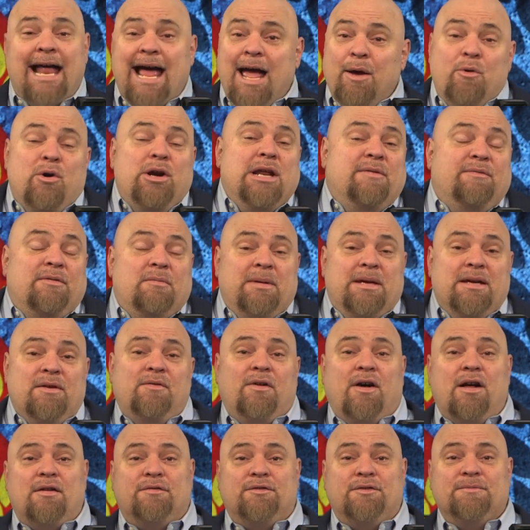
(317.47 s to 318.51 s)
I won't even be
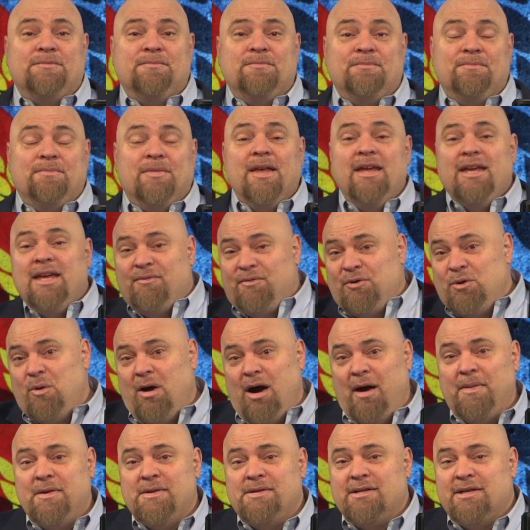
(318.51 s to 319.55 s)
involved. If you
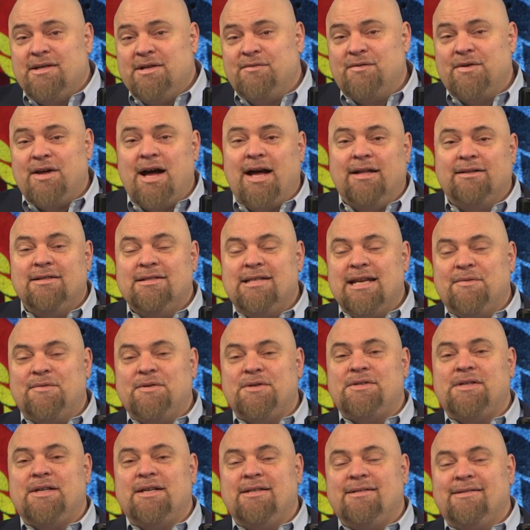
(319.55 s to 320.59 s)
are the Son of God, the devil
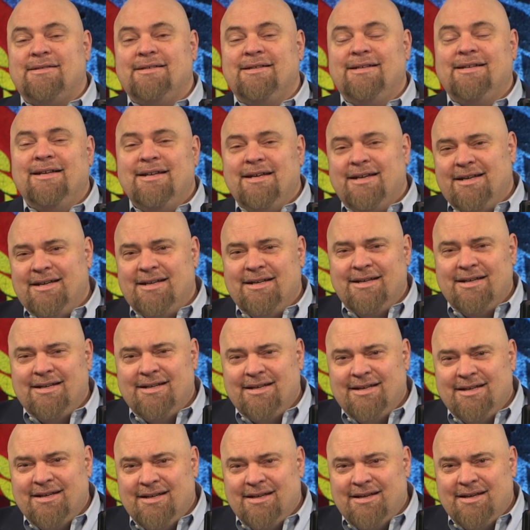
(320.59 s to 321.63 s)
says,
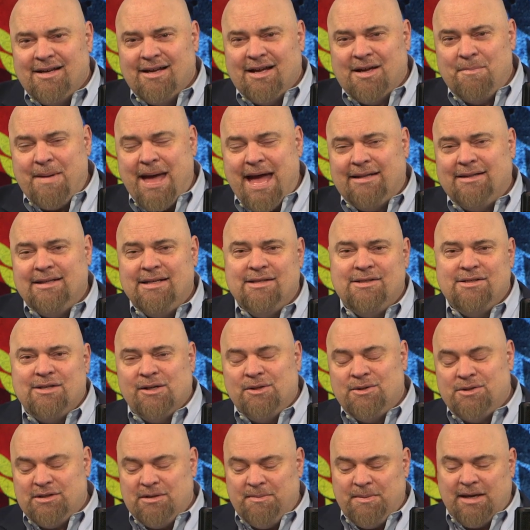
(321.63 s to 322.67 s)
command these
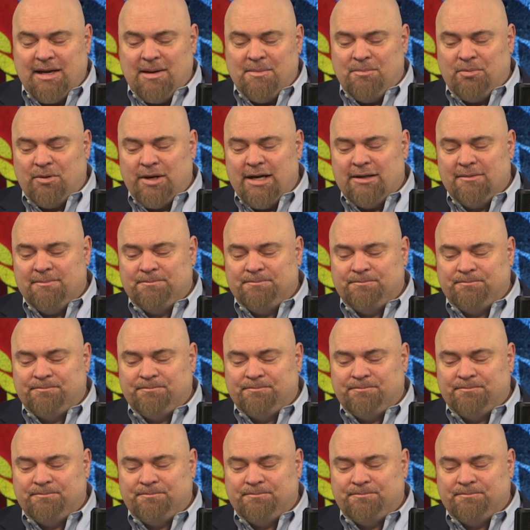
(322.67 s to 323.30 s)
stones to become bread.